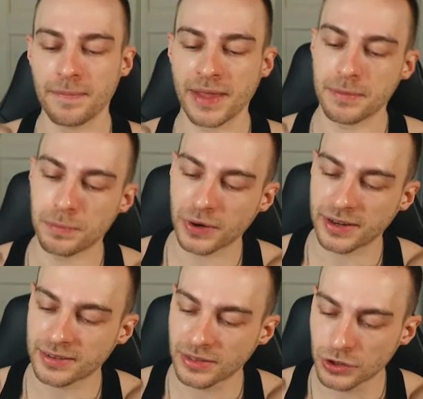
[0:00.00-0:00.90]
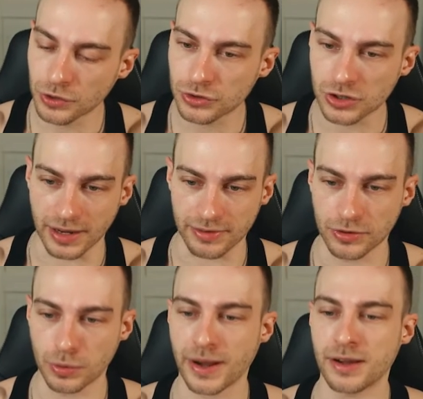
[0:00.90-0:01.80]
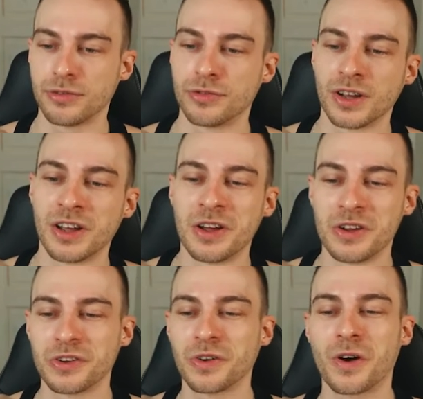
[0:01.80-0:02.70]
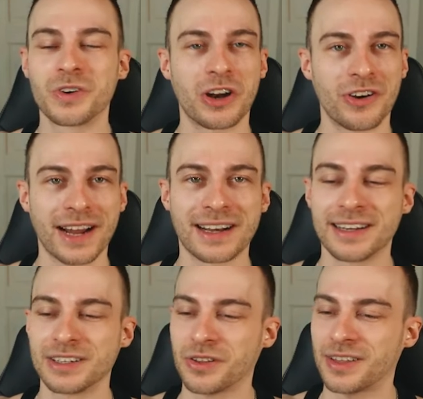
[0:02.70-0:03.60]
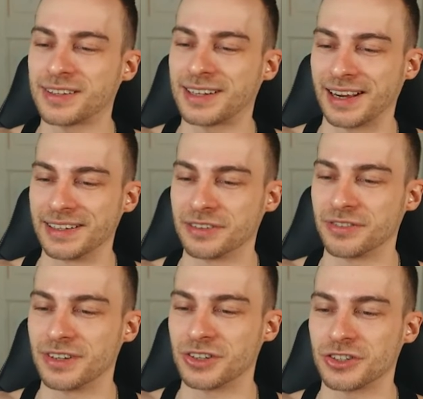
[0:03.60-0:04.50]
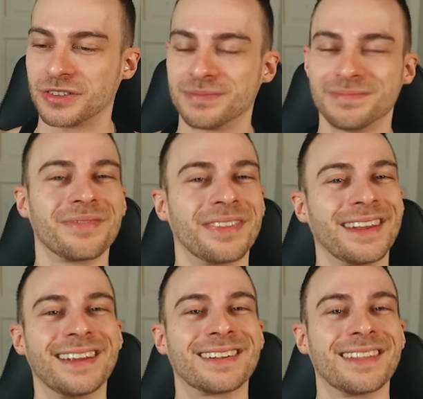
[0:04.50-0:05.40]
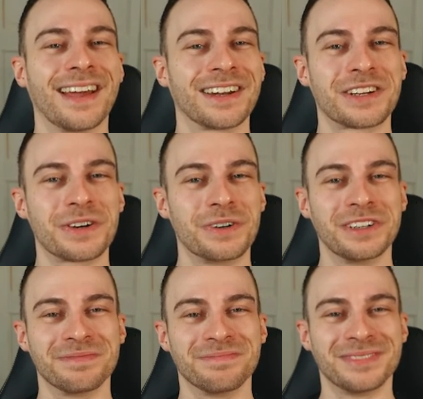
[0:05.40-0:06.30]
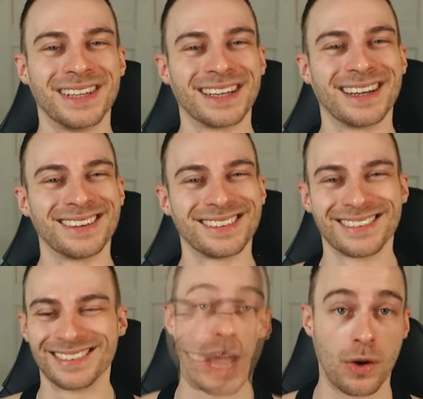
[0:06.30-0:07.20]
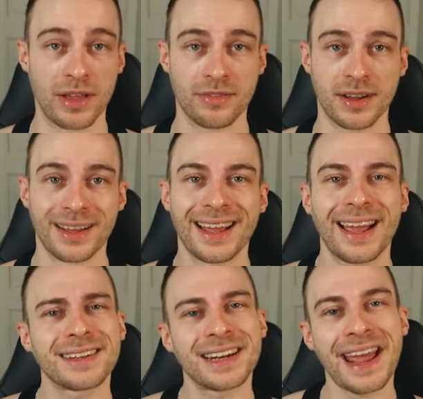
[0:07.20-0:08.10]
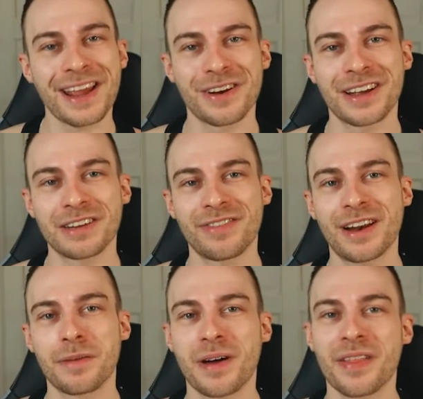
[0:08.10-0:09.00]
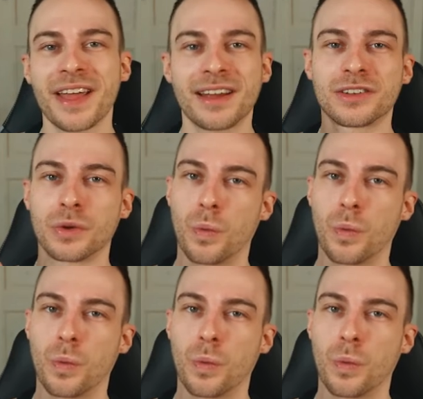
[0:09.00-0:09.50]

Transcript: and press the usual F12 to go directly to the style definition. Isn't that cool? However, as an Angular developer, there's